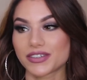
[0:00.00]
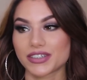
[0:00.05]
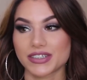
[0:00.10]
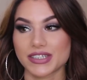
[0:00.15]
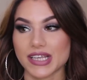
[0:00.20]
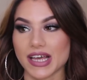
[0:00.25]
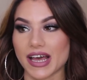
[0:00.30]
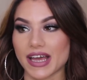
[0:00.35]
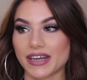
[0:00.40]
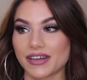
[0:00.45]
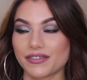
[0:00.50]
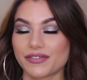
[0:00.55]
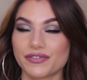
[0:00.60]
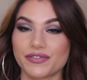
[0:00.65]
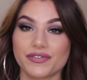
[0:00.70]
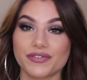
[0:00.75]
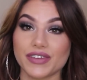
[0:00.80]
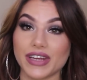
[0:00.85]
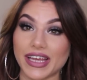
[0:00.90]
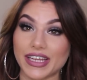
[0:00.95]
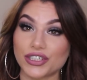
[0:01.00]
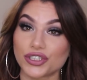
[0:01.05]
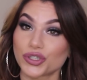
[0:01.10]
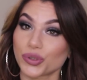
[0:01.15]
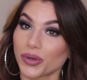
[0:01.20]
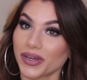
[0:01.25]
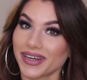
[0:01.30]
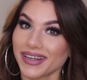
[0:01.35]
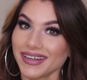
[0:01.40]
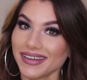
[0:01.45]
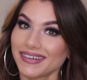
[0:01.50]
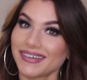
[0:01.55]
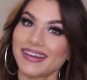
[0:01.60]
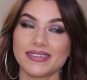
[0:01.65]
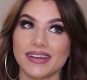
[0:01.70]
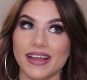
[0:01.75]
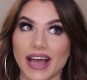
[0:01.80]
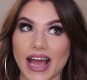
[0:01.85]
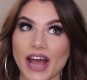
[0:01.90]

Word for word: just kind of enjoyed it